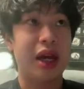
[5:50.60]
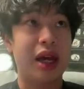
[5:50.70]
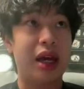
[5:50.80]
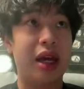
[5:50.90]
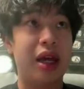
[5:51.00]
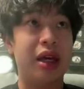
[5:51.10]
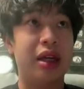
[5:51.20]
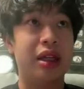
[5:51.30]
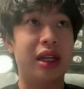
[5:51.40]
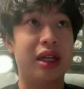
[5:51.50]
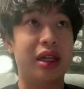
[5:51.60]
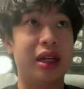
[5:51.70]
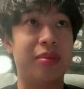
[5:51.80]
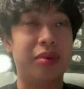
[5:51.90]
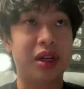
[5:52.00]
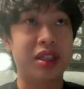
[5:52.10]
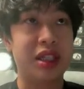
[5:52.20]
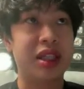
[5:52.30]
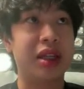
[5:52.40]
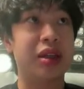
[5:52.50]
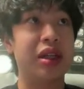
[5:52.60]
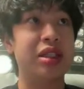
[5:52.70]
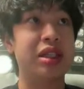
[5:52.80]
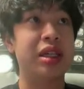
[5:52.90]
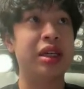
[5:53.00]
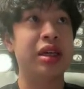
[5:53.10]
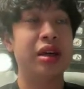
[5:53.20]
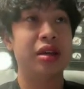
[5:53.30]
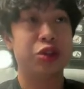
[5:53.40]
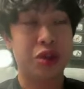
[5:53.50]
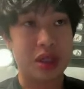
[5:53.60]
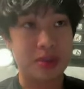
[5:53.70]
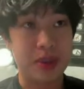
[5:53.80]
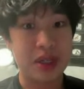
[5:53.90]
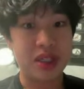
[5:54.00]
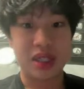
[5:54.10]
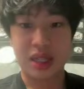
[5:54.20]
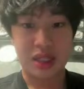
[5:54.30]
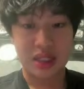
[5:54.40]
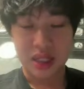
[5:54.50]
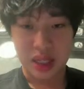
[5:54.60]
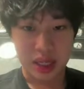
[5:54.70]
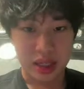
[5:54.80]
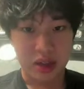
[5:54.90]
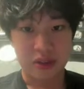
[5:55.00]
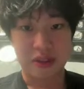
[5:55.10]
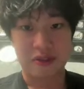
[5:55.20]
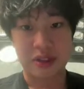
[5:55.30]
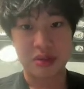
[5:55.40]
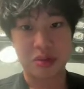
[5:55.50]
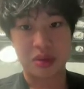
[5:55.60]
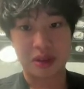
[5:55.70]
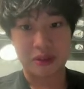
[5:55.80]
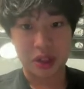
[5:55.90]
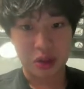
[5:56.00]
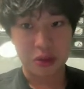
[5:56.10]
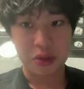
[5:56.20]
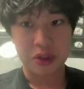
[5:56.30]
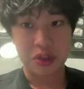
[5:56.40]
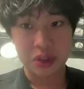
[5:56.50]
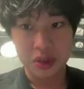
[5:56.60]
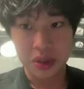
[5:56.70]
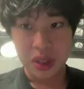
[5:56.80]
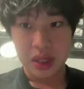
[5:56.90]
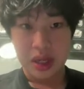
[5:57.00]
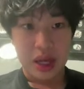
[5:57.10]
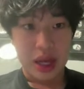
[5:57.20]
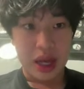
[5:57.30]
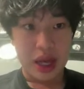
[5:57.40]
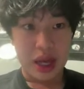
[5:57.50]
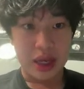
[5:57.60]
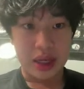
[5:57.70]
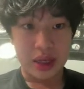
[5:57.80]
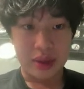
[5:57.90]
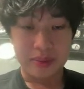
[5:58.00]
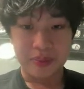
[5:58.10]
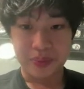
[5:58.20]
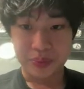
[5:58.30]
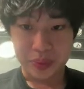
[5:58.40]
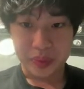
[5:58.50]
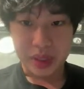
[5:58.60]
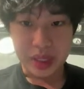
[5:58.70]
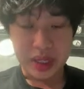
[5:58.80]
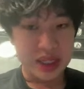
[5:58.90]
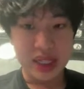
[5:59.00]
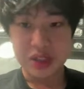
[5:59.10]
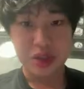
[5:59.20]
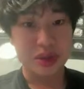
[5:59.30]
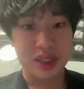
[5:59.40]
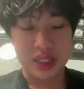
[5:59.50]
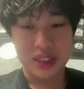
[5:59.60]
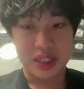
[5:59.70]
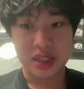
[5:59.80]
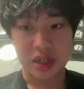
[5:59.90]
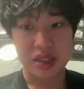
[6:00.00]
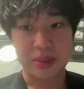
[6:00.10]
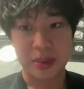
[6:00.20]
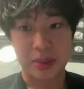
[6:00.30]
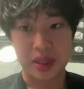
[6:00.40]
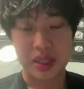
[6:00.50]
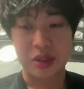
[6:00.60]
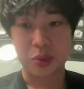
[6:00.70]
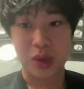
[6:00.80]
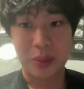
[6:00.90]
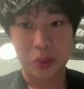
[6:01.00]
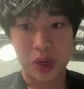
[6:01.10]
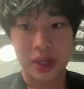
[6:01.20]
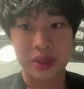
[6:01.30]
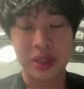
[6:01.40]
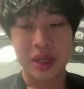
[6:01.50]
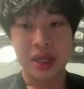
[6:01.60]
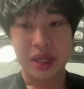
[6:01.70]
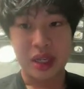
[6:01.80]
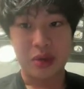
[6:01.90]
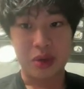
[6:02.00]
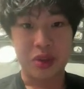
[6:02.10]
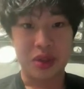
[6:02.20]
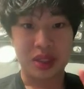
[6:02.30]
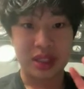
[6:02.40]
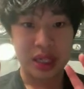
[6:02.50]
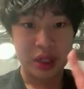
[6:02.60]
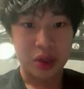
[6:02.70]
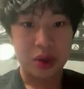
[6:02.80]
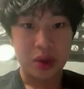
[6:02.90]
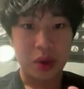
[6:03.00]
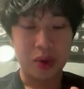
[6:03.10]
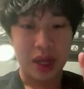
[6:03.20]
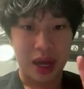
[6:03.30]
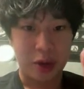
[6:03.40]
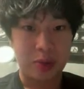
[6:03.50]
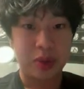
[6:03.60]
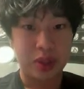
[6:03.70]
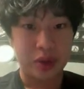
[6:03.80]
blockchain technology, transparency, and these are like a lot of the themes we'll definitely go through soon. And so the easiest concept to put this, Web 1 equals to a single only output